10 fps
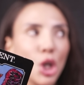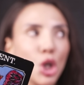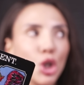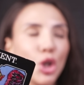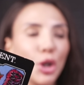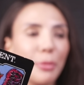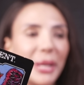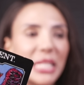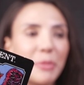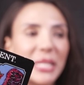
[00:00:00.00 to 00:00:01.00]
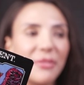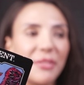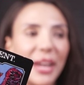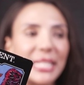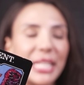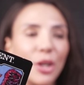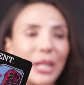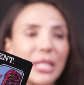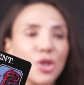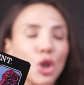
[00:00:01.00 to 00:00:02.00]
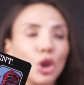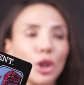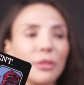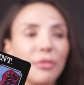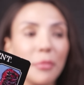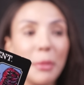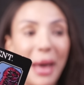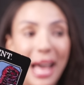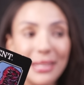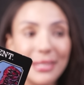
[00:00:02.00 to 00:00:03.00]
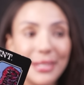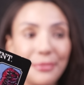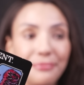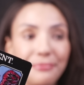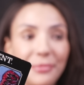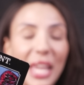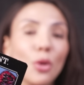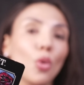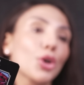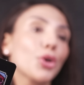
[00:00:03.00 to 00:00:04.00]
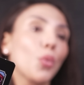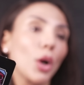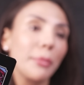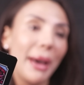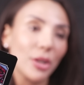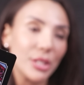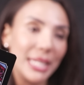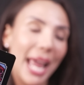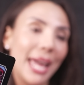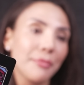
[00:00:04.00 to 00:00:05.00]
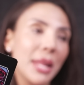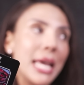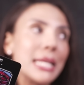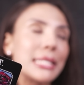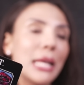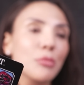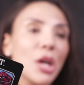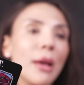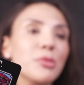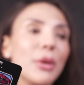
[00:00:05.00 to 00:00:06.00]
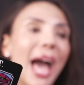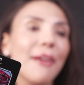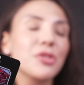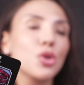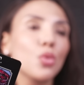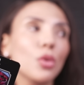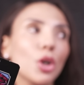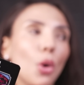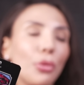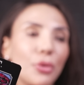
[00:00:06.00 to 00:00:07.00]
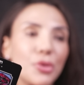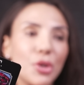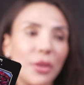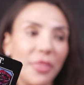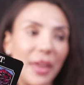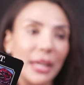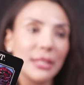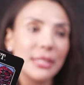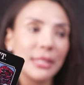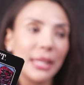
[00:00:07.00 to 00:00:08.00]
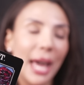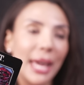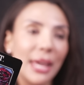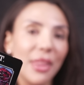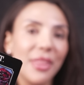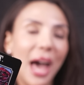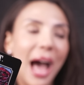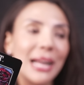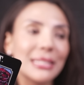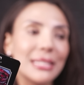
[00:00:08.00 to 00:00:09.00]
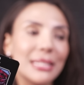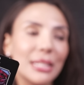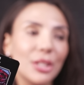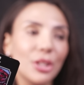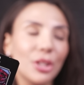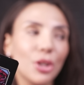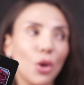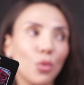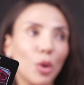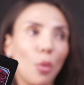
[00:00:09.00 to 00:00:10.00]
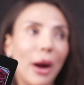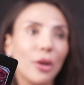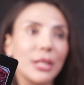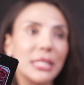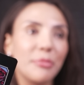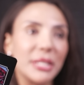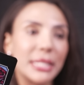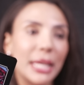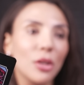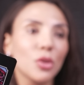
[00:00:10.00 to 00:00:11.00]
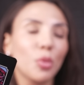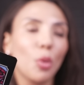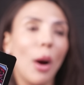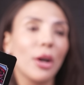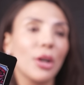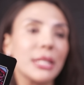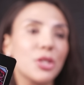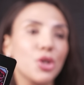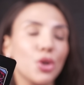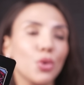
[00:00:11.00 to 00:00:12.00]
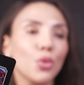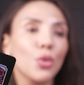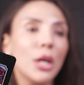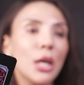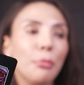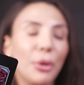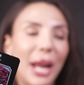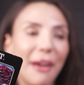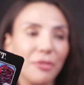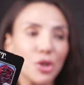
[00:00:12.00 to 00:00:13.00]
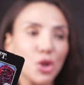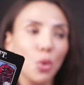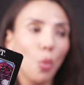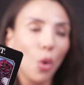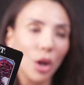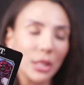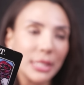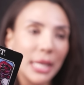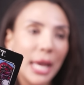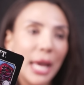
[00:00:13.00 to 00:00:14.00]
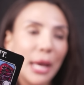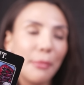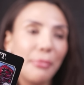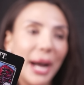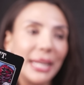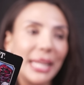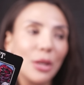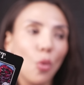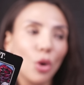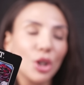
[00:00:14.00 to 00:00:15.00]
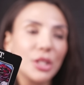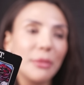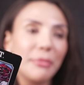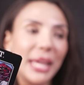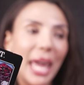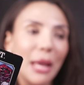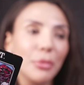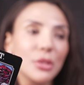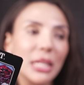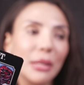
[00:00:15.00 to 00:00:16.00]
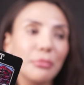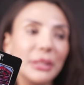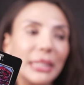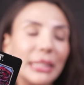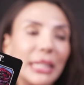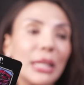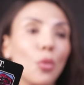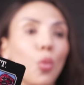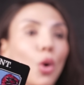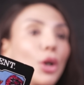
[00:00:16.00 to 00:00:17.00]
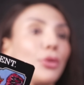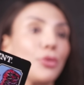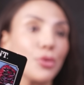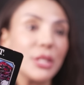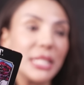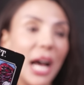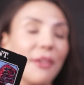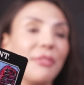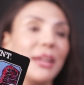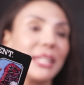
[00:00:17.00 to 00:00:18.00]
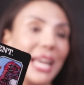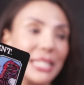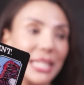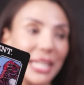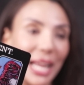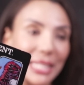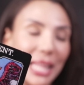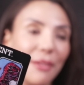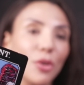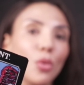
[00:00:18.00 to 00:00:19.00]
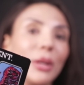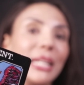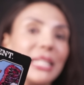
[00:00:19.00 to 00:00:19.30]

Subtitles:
So your biggest piece of advice here is to learn from the past in order to work better today. Sometimes we have to go through certain things, okay, that, you know, require us to be skilled, require us to put effort towards. But in order to be able to completely work through stuff and get to the next level, we need